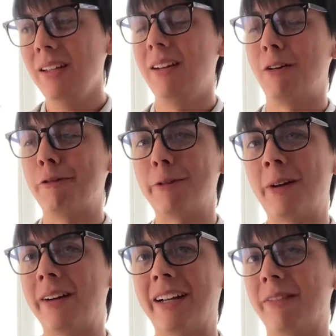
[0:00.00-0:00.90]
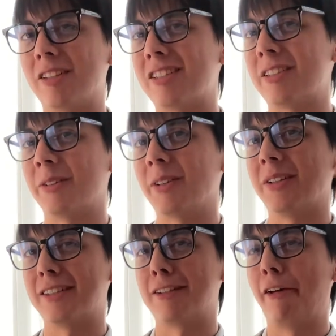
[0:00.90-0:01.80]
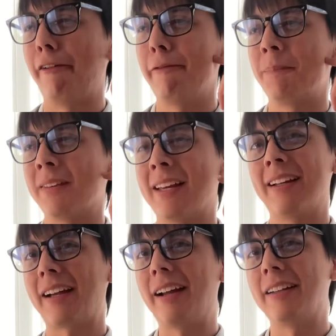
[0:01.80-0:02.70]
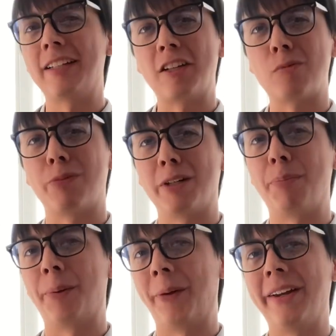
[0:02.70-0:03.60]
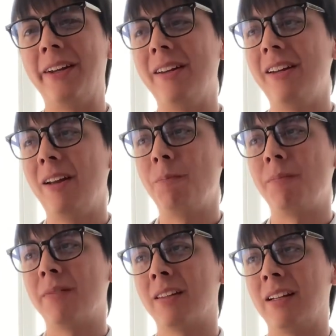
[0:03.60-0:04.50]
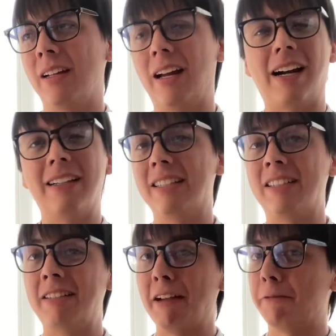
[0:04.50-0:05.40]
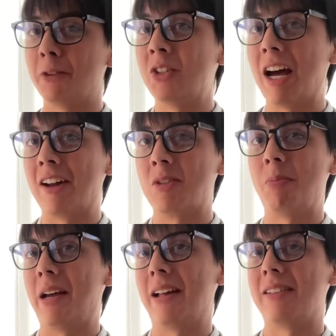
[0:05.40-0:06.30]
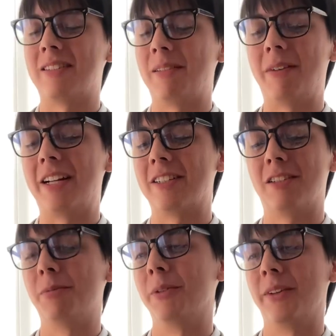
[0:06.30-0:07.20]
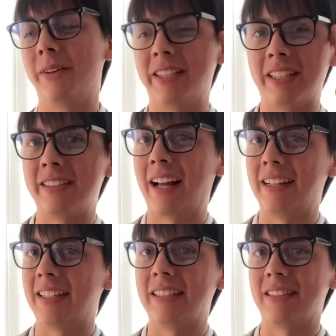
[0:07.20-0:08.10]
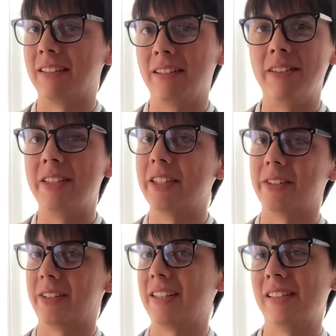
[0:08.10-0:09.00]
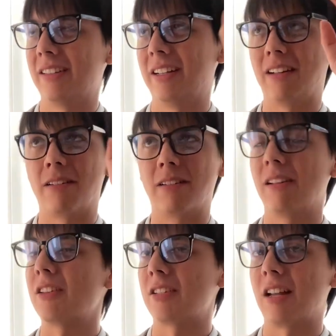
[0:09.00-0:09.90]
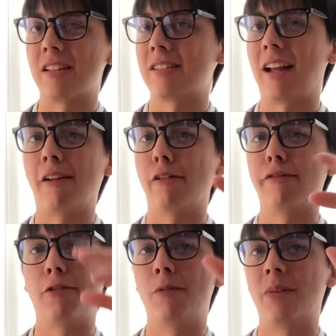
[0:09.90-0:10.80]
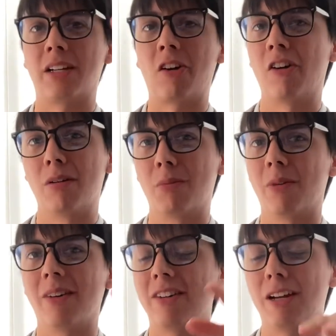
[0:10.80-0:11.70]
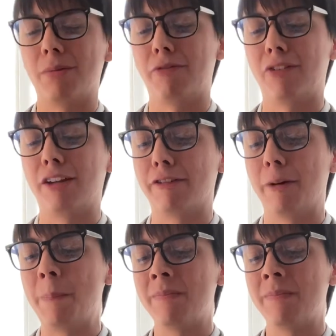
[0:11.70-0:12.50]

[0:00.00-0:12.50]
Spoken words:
Overall, again, the cereal itself kind of tastes pretty plain. It's definitely not as bad as the Magic Spoon, though. It does not taste nearly as like a styrofoam, like cardboard type of flavor.